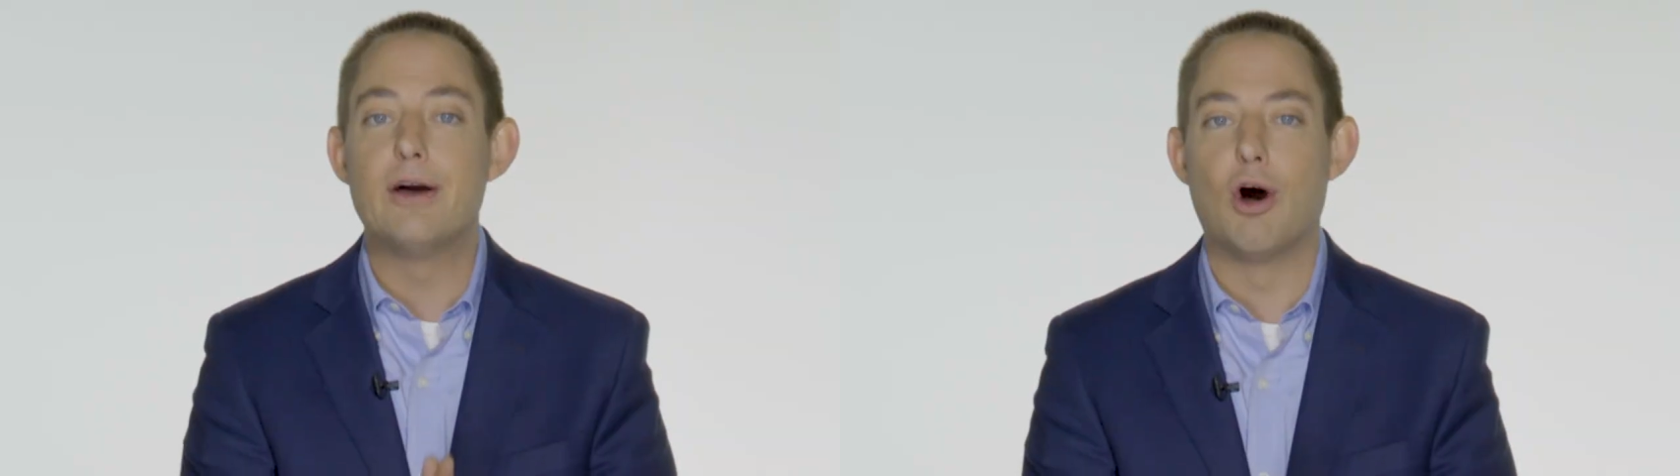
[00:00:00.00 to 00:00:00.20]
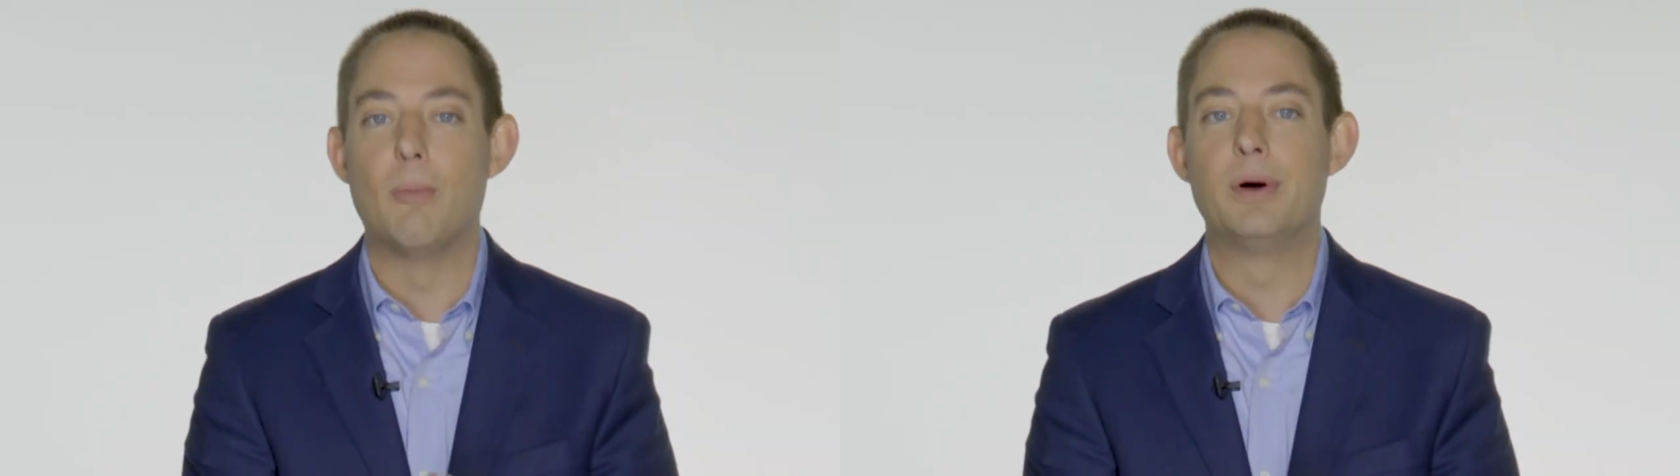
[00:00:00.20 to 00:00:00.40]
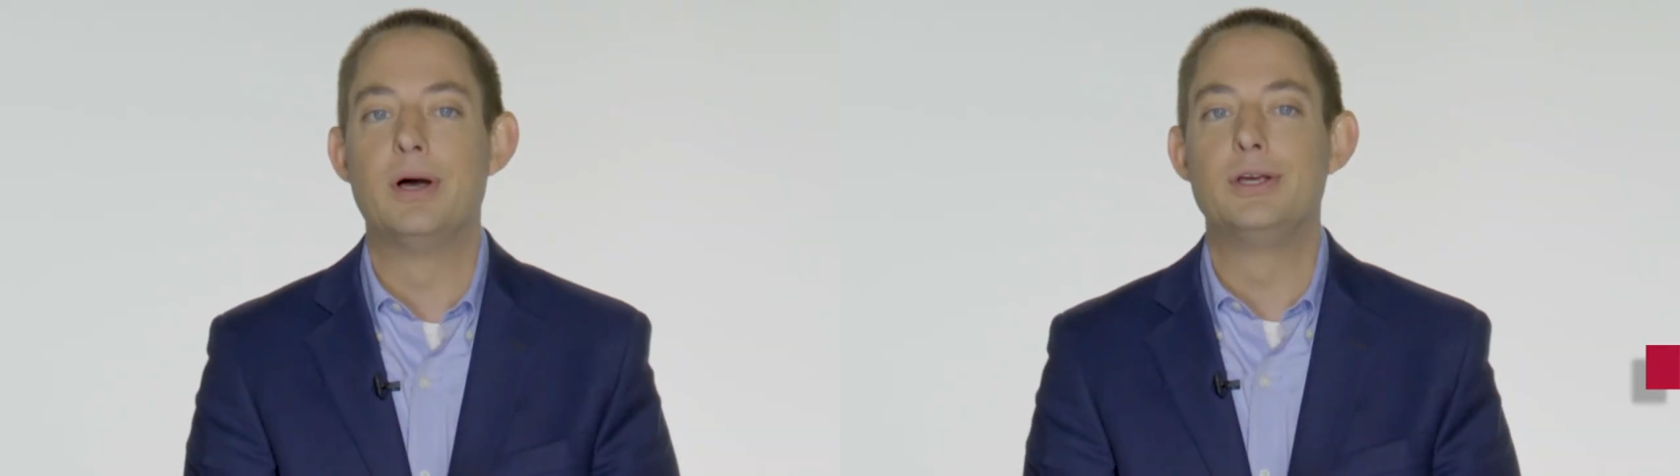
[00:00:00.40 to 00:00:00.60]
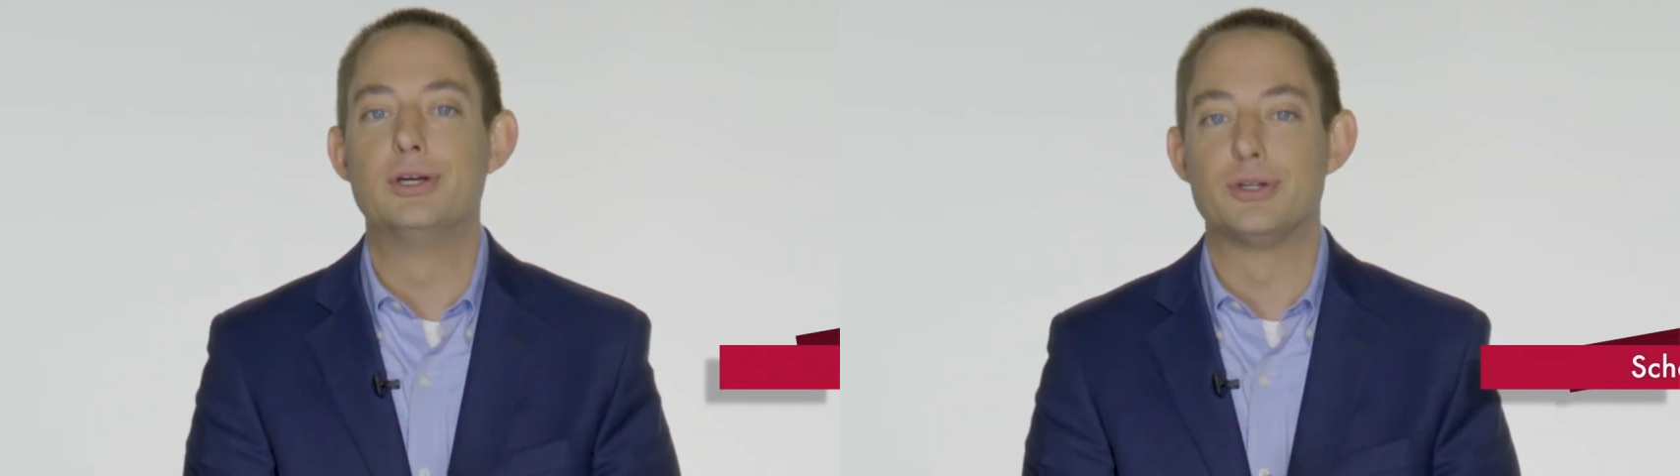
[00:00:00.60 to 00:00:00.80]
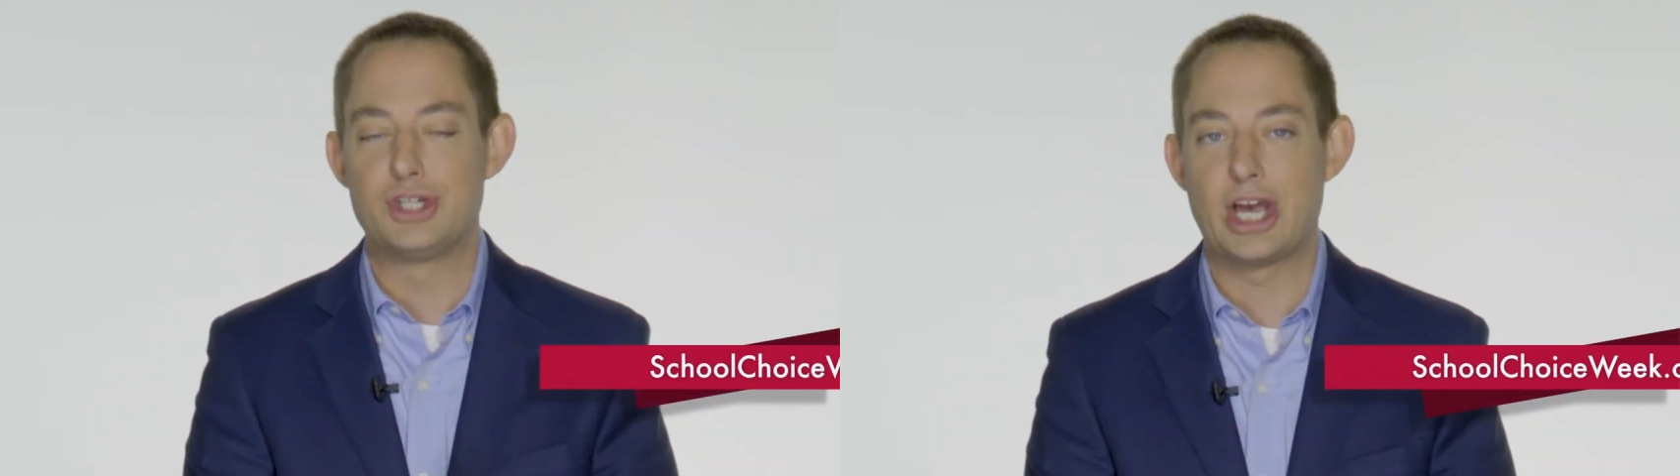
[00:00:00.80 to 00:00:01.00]
hope
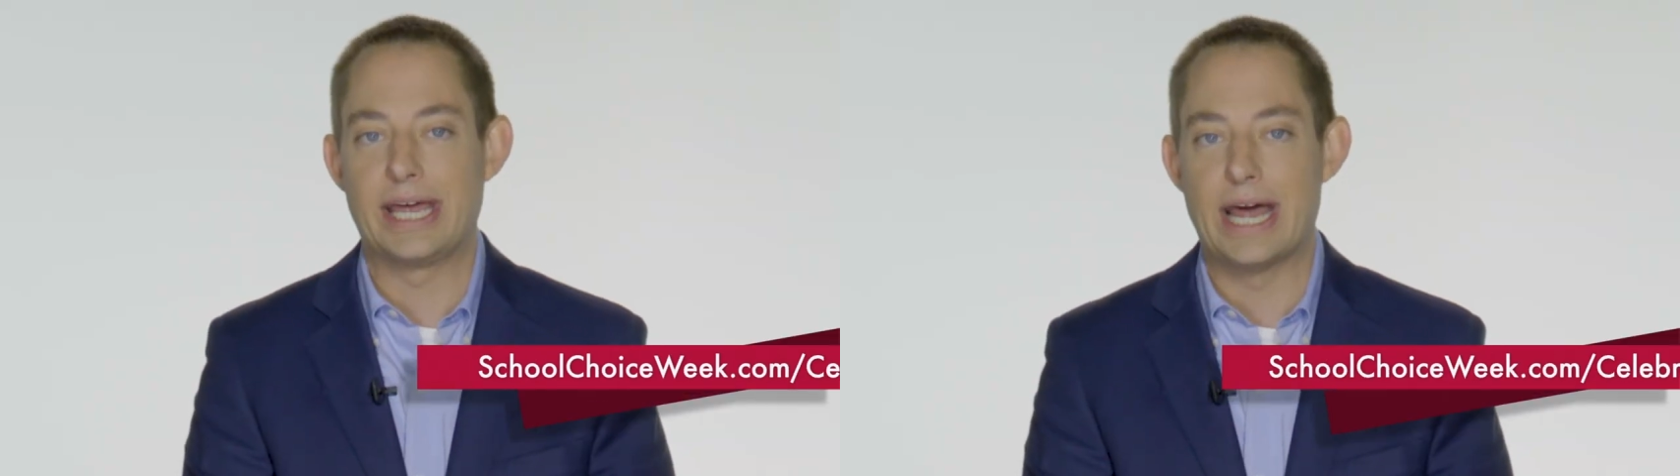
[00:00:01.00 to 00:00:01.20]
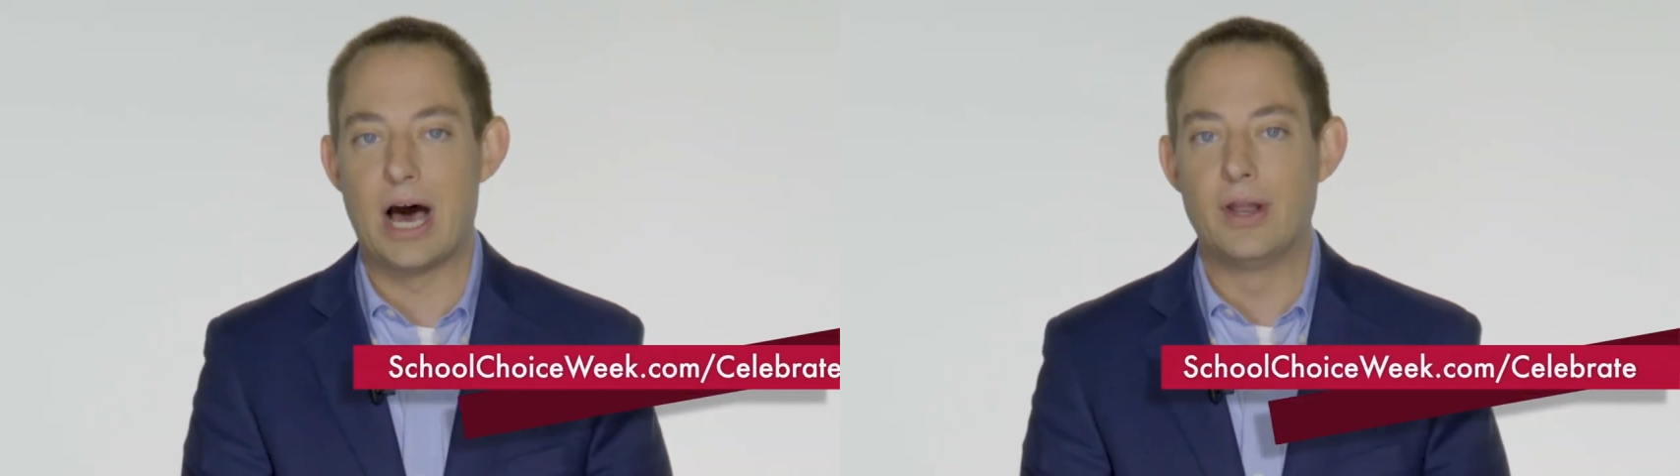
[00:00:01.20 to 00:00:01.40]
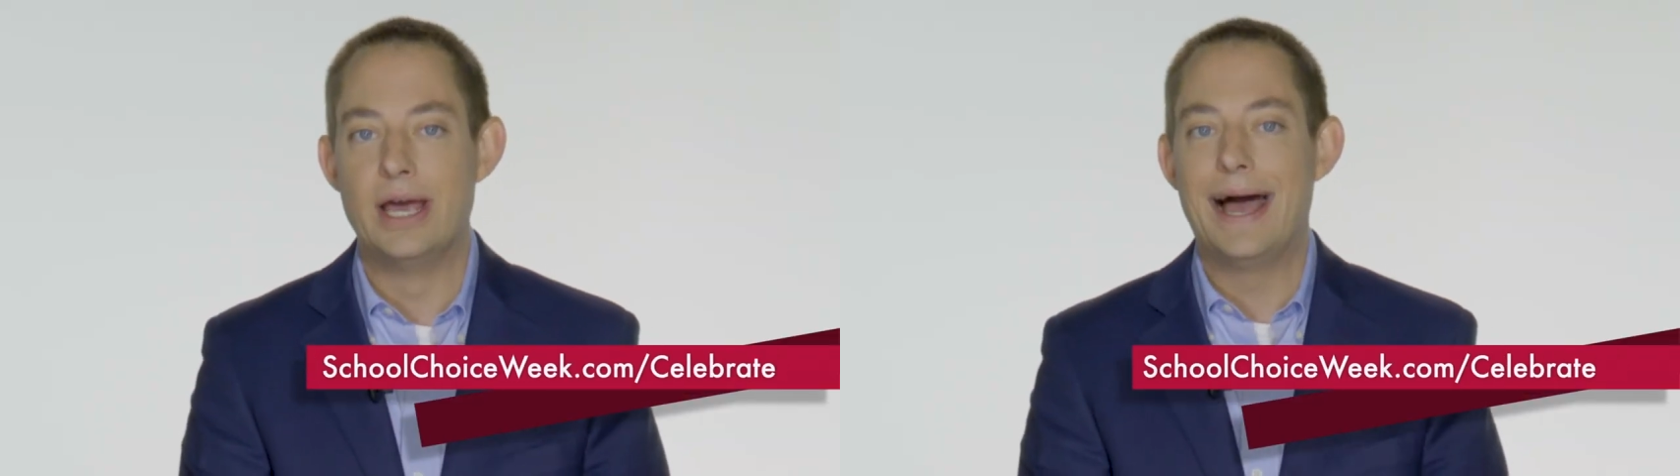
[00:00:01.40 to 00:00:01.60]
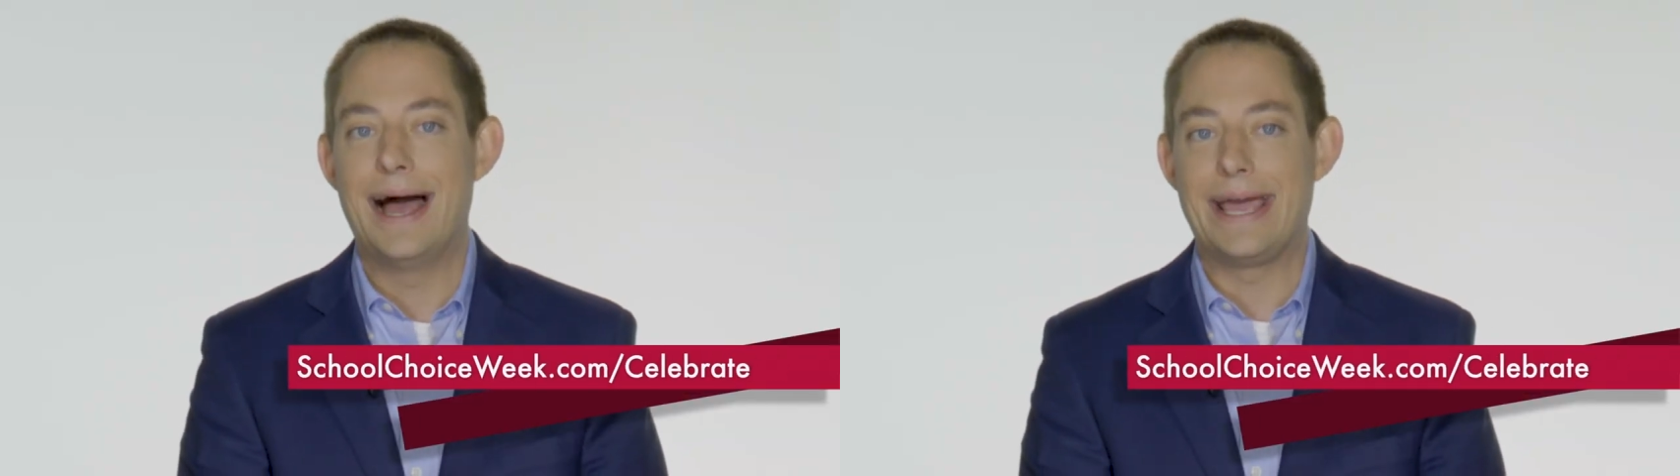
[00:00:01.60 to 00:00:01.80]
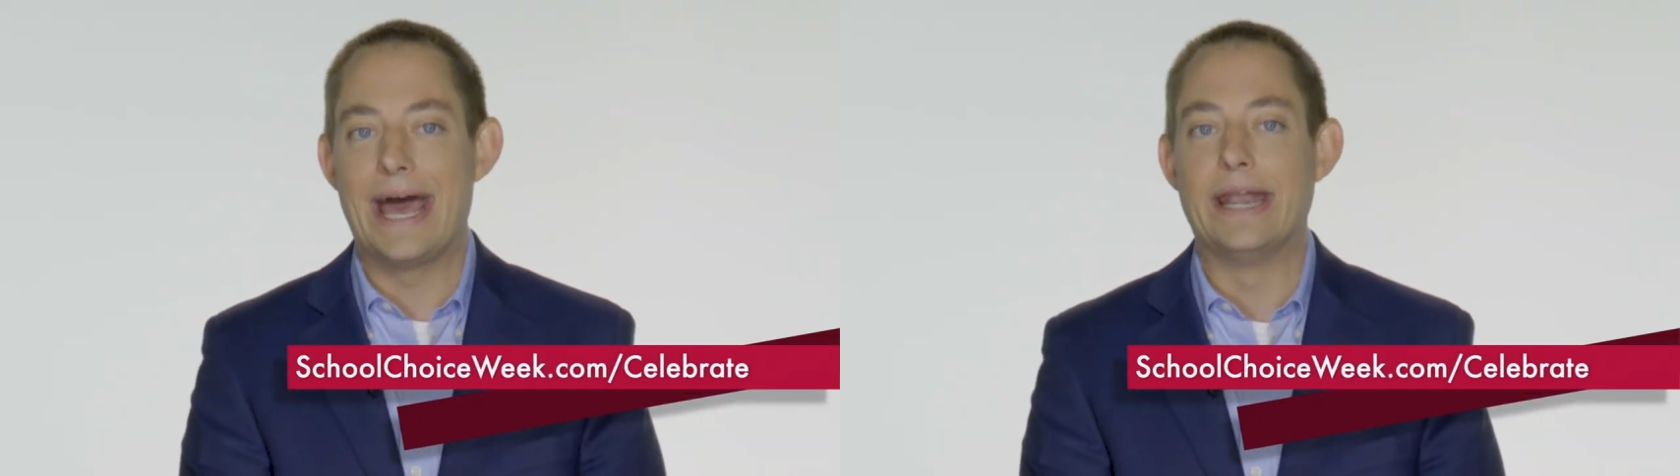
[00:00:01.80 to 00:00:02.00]
you'll check it out.
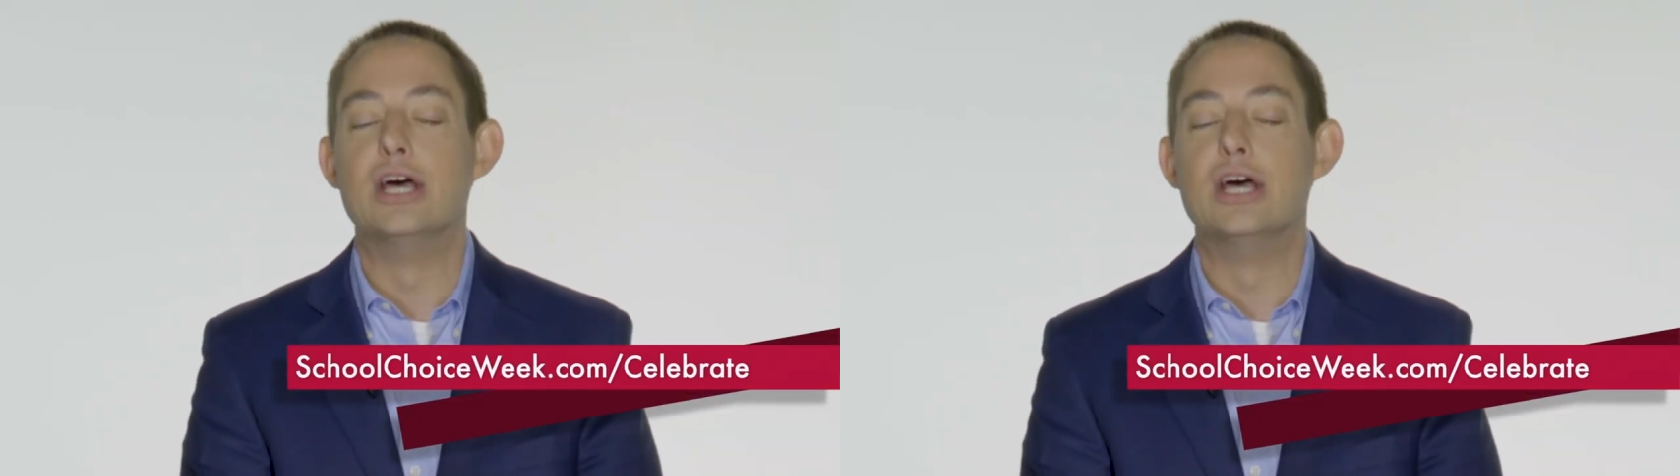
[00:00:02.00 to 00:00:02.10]
Again,